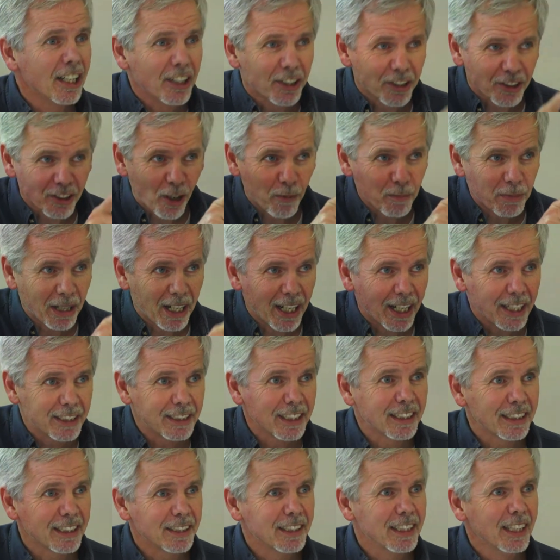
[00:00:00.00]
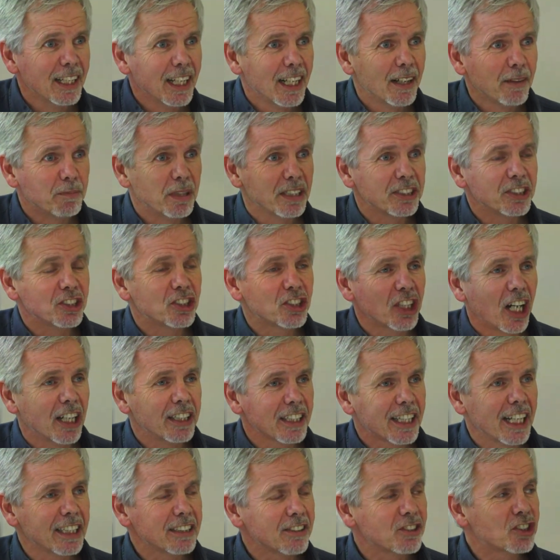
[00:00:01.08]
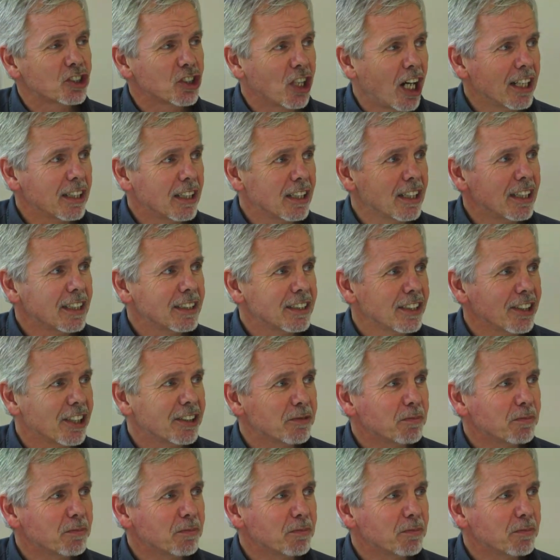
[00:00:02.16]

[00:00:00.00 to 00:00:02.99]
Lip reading: Not bad. But in China, in the case of China,